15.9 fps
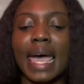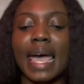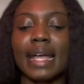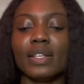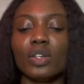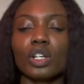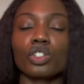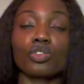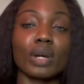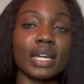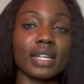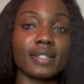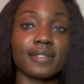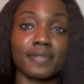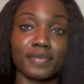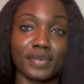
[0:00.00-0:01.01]
and you're
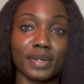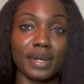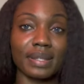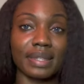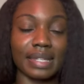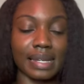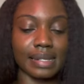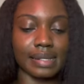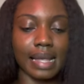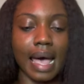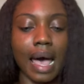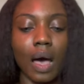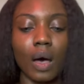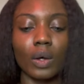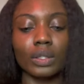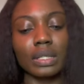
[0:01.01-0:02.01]
trying to figure things
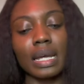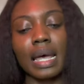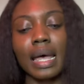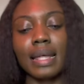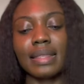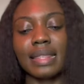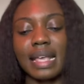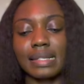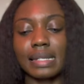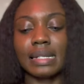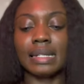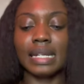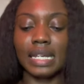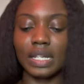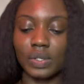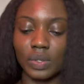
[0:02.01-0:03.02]
out. There's a
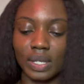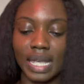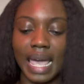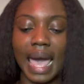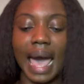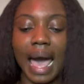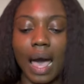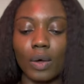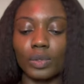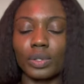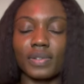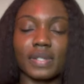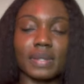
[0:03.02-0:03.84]
need to get out of